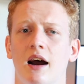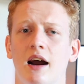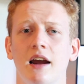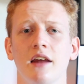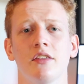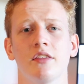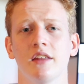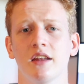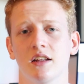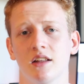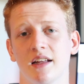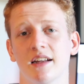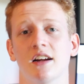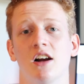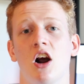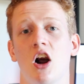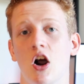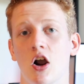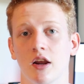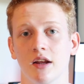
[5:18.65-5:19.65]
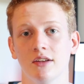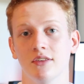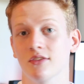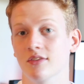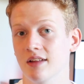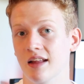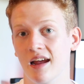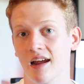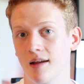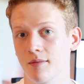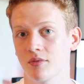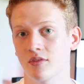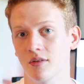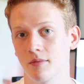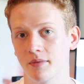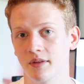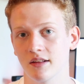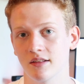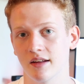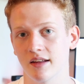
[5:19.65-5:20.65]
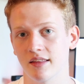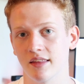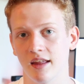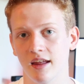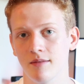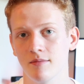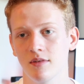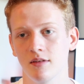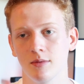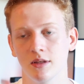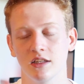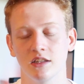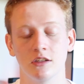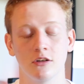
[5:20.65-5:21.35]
I think like a Hawkins Lab, something like that, maybe a